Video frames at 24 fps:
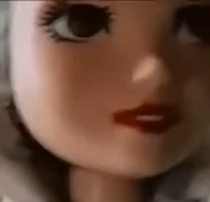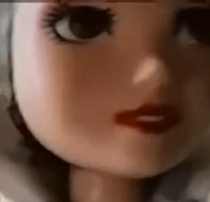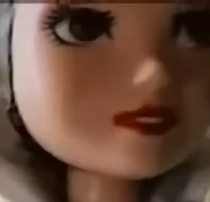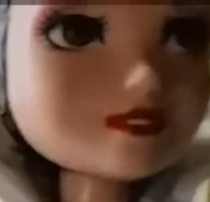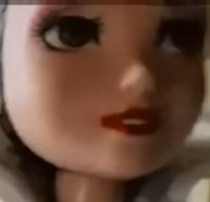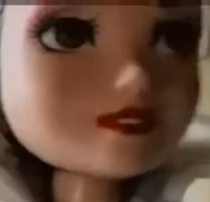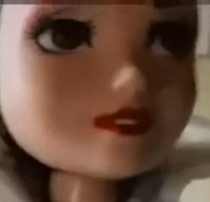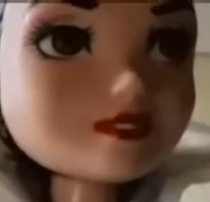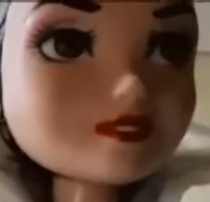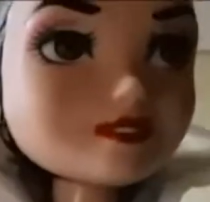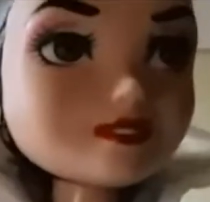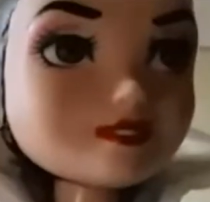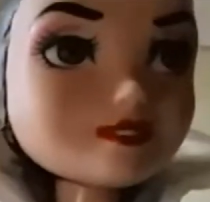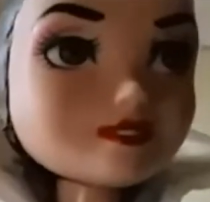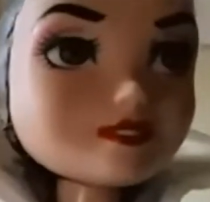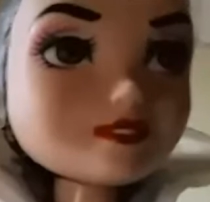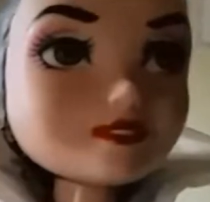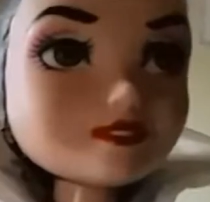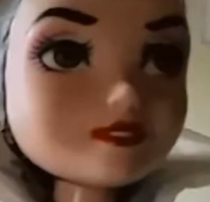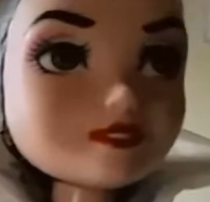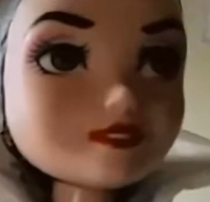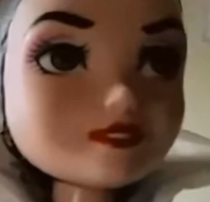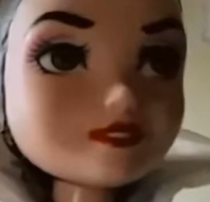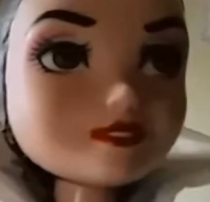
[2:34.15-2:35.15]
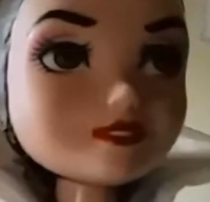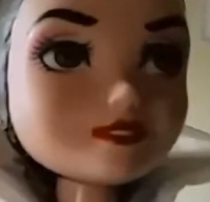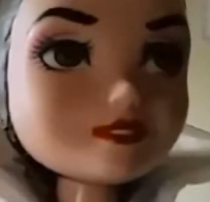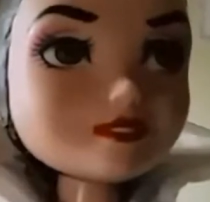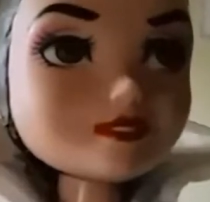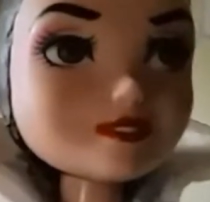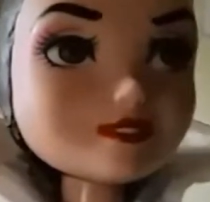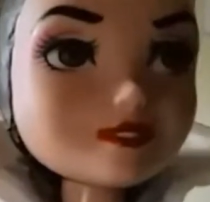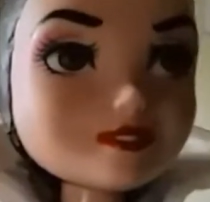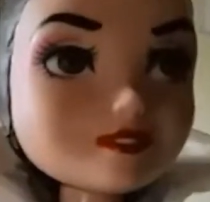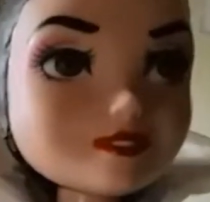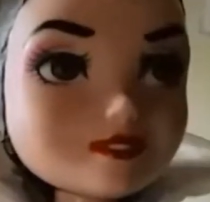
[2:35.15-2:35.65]
were wider,
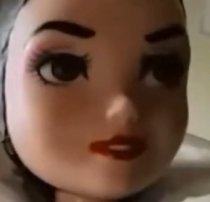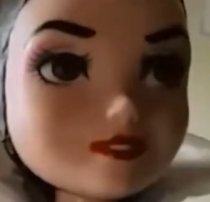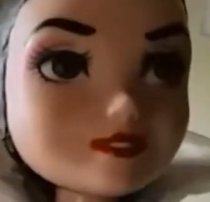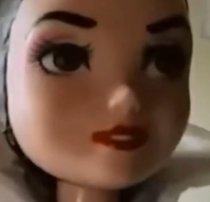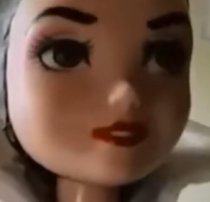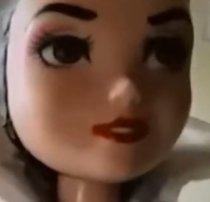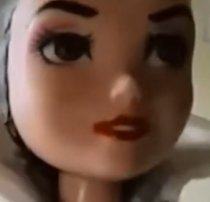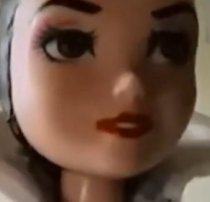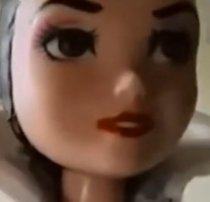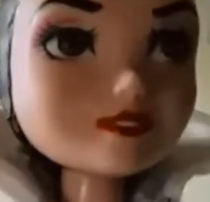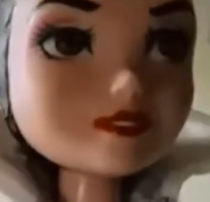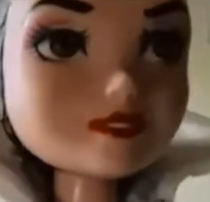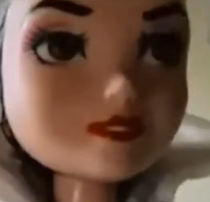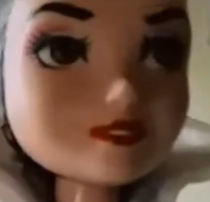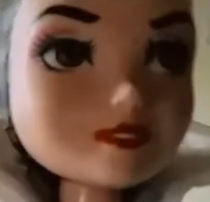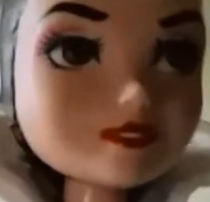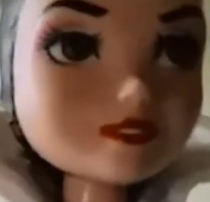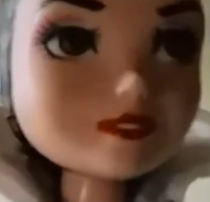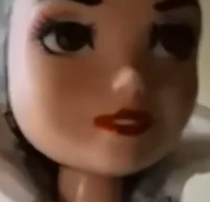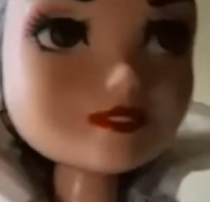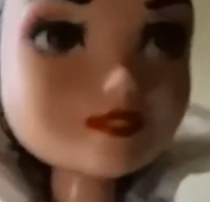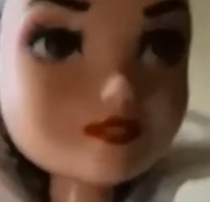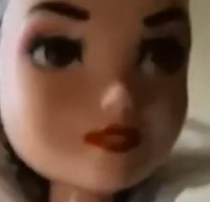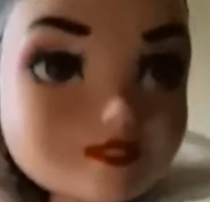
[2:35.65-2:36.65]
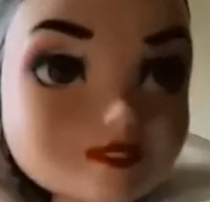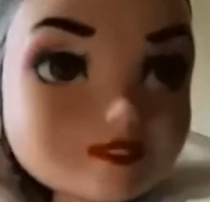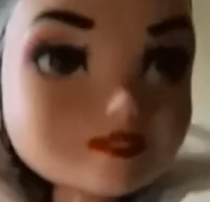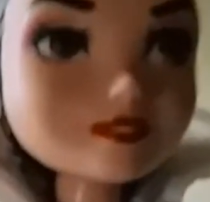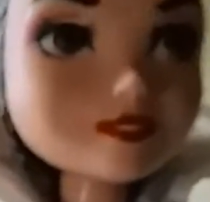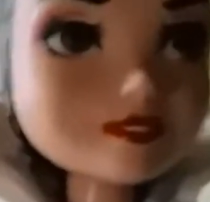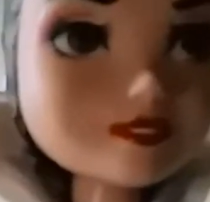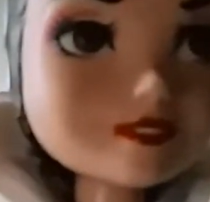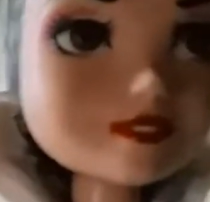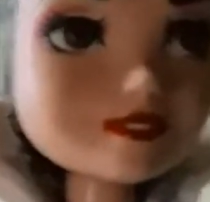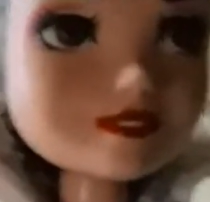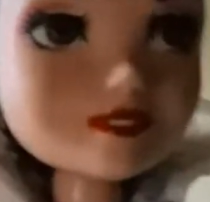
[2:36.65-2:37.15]
so it didn't close
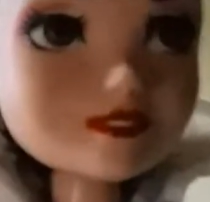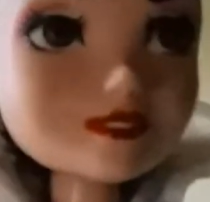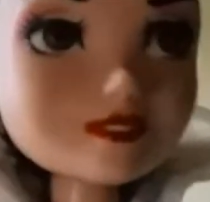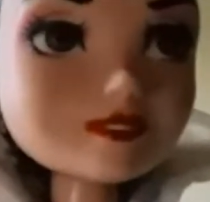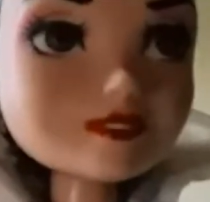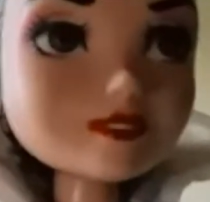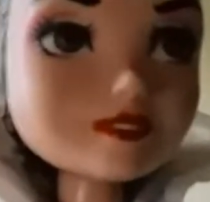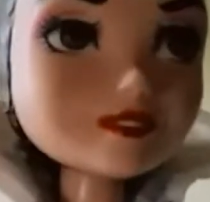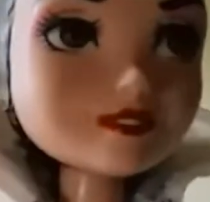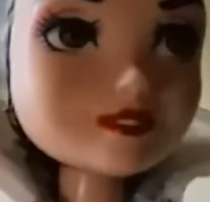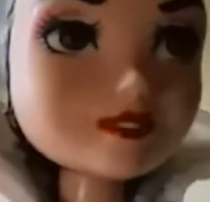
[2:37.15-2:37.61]
properly.